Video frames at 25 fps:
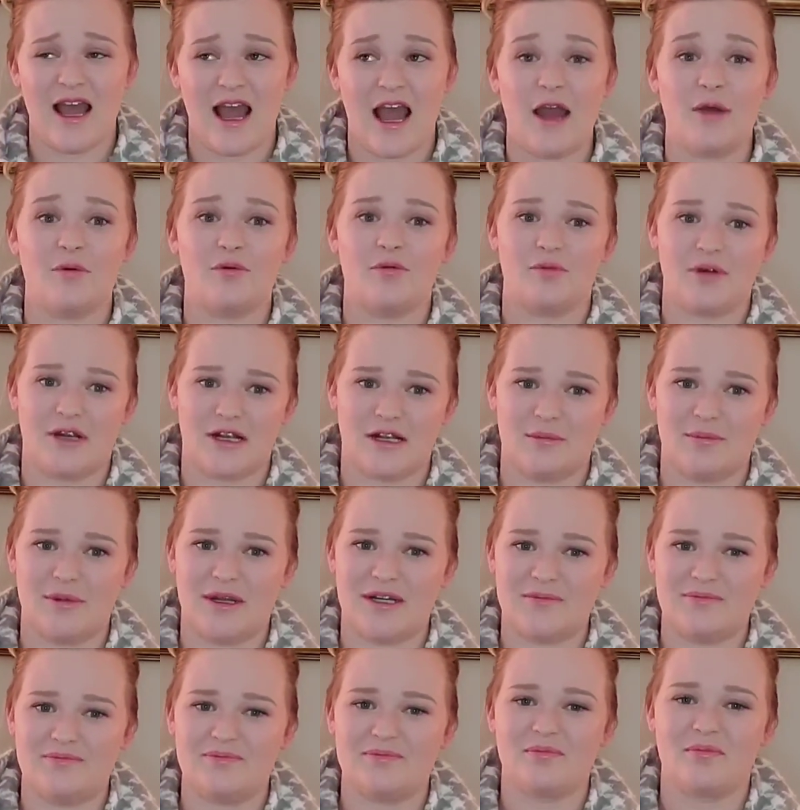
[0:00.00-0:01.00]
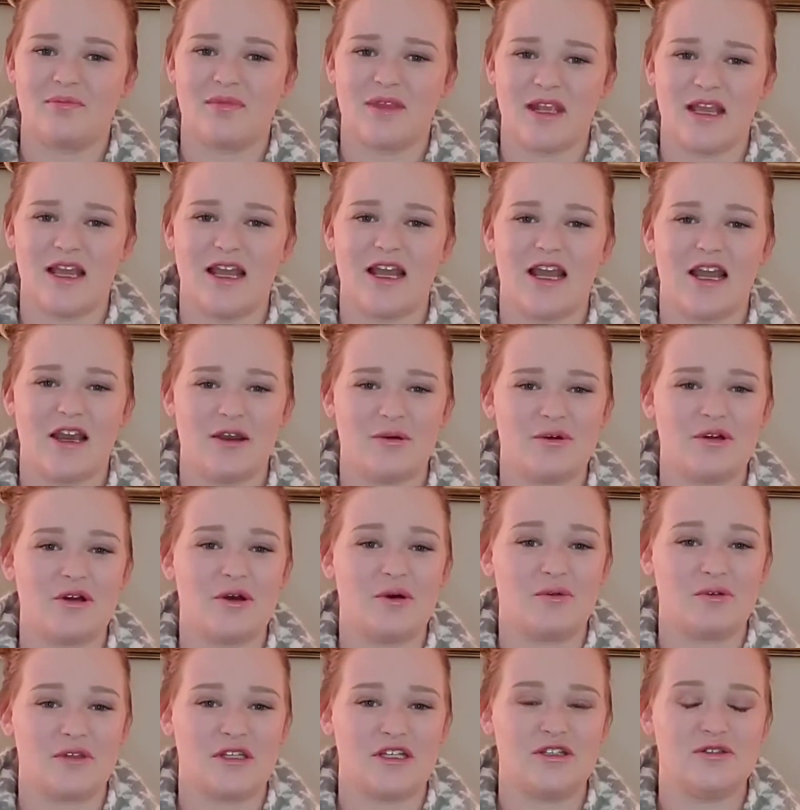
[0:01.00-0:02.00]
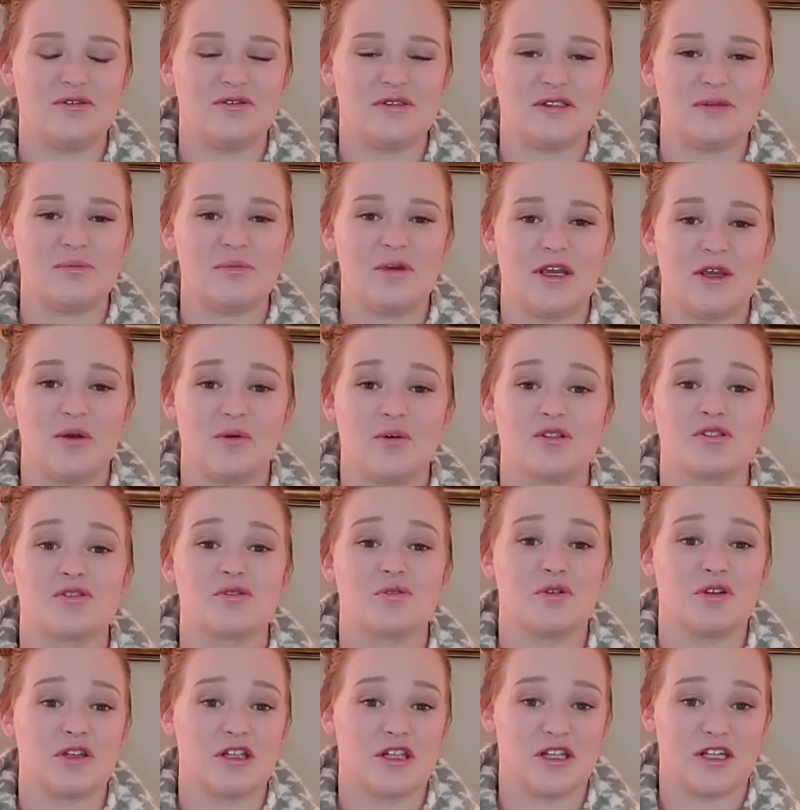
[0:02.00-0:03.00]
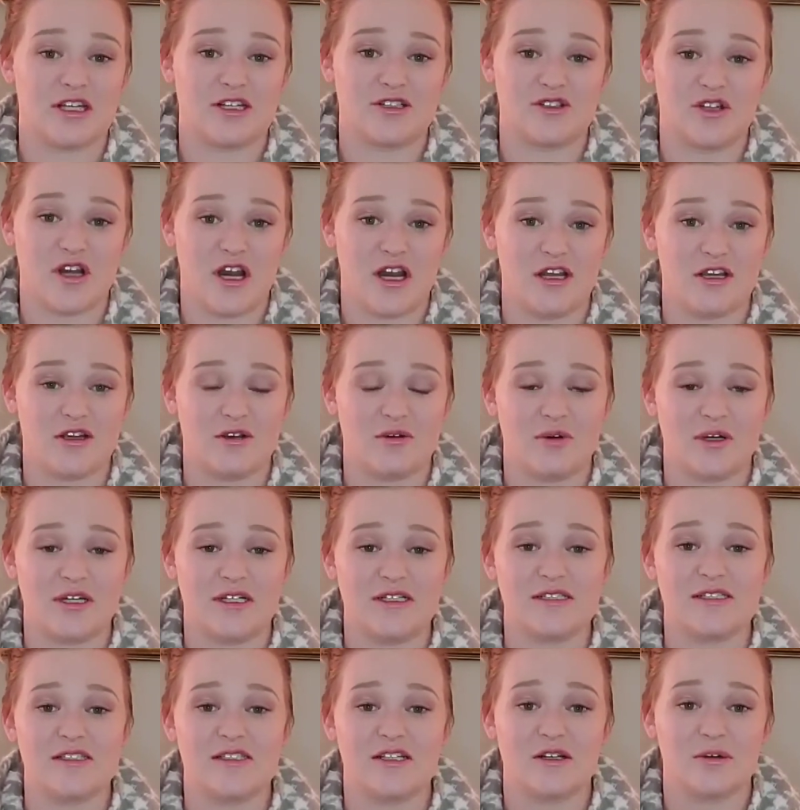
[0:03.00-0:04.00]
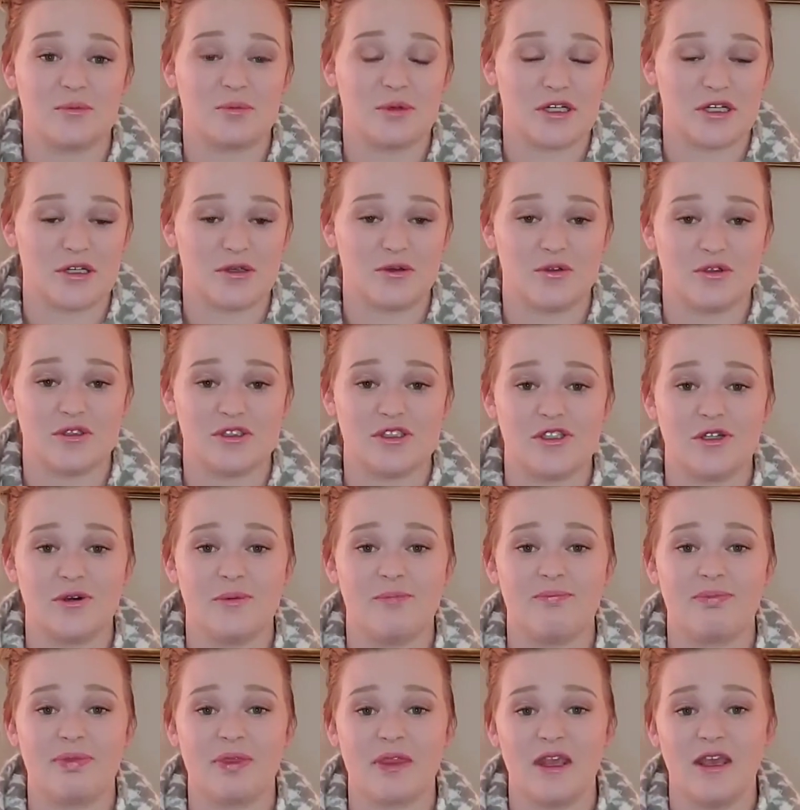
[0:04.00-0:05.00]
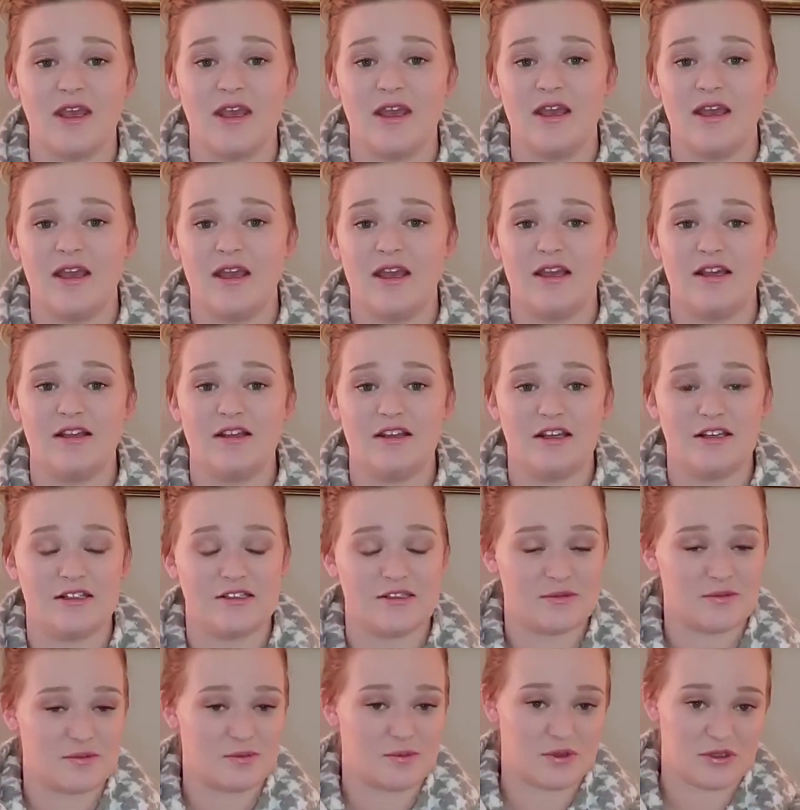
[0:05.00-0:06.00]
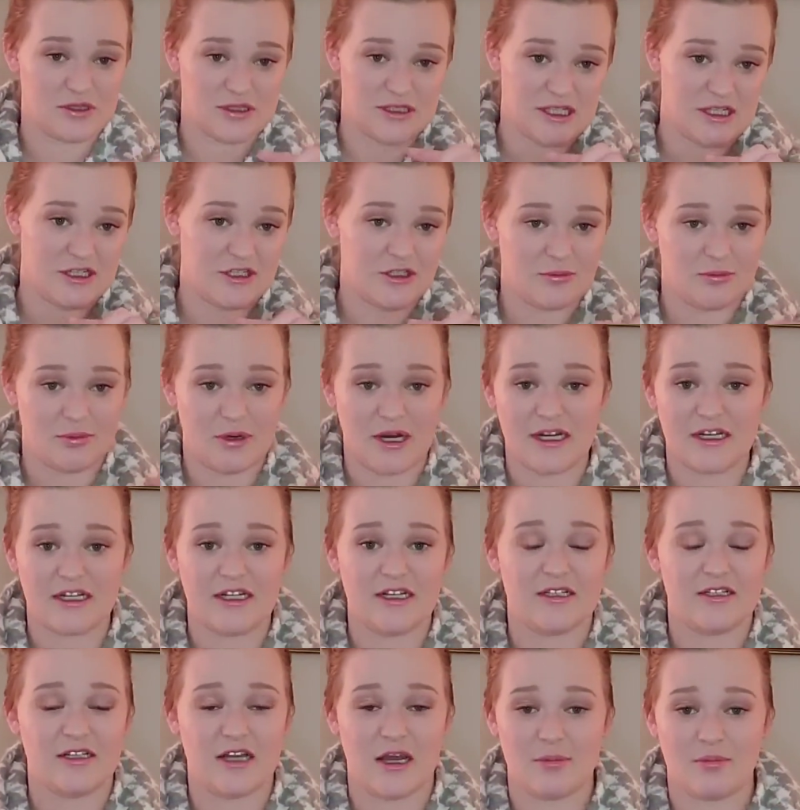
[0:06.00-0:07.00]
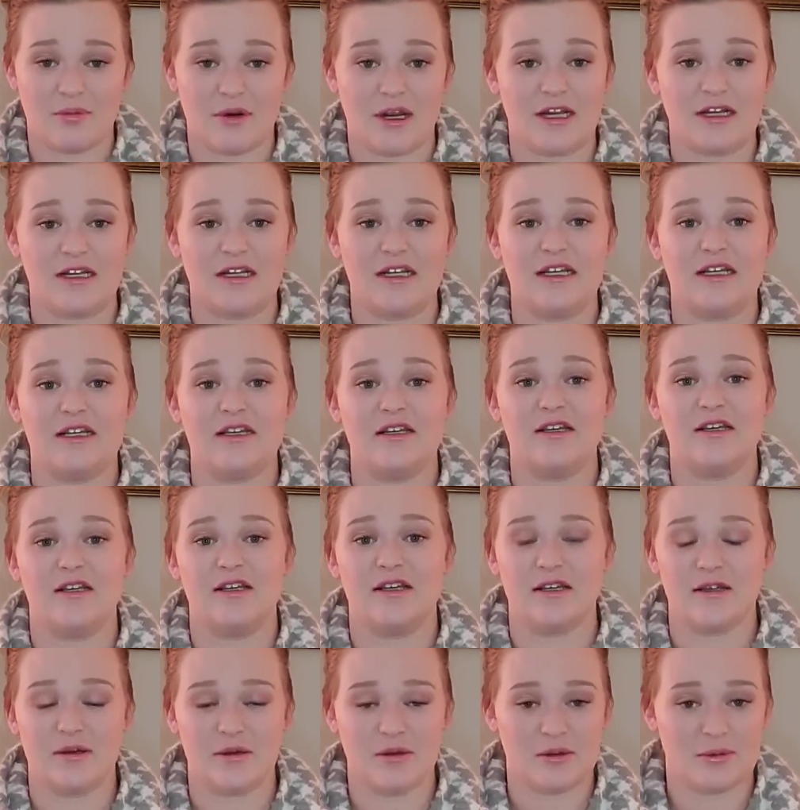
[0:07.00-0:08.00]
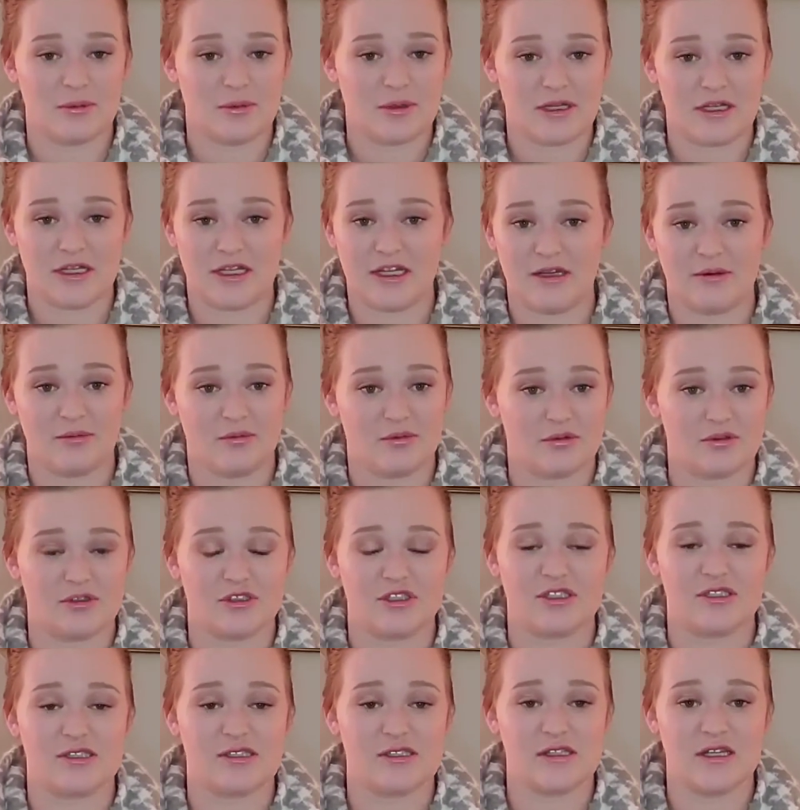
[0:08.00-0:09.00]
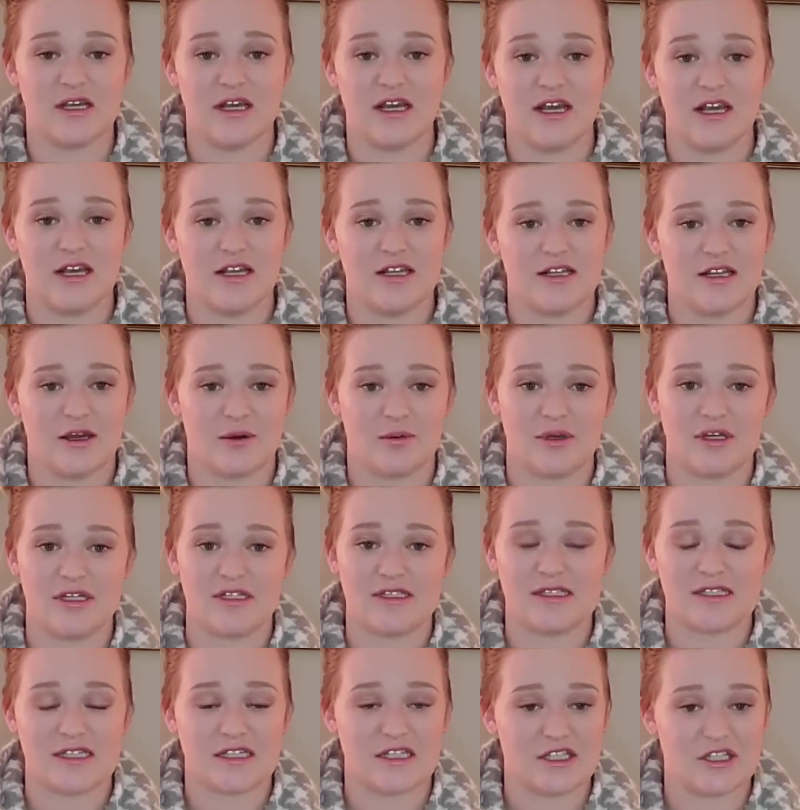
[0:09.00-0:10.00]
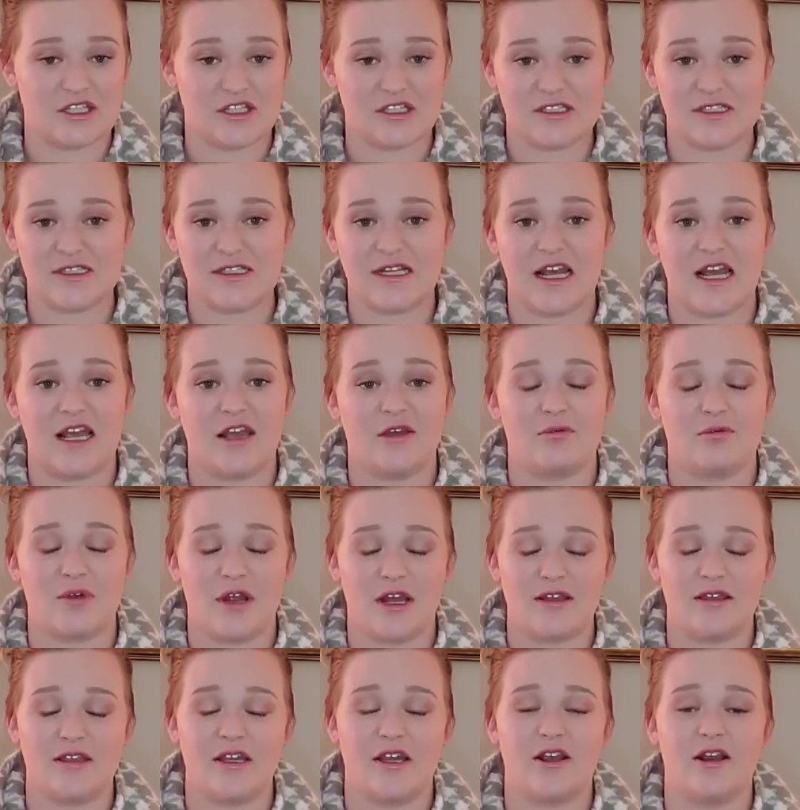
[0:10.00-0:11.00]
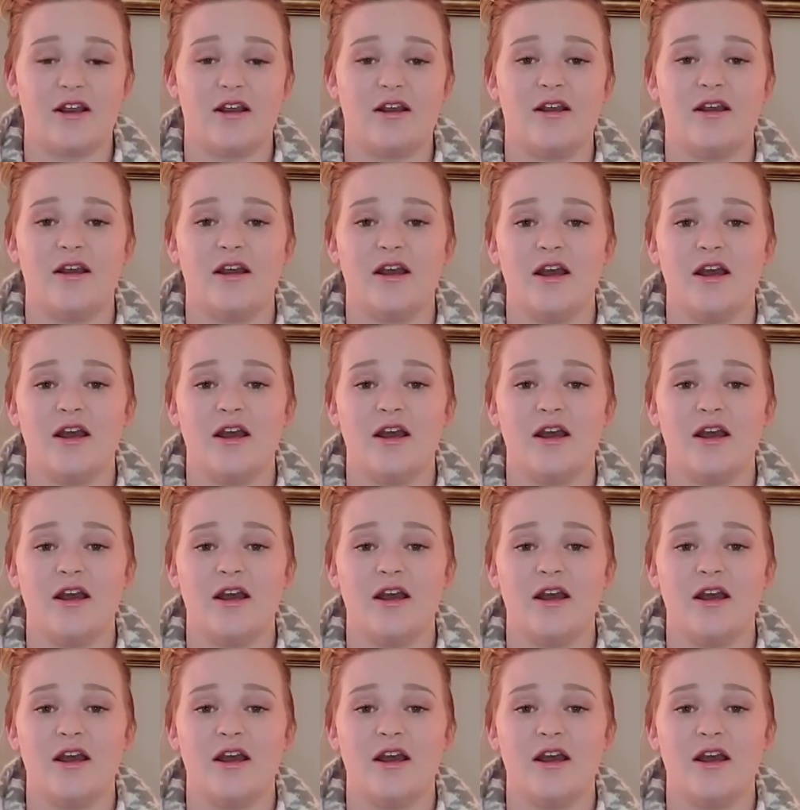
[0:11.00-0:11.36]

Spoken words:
I would recommend. I would only use the pink ones or the electronic ones. They're pretty cool too. And it will tell you pregnant, not pregnant. It will just, that way it's clear as day right there.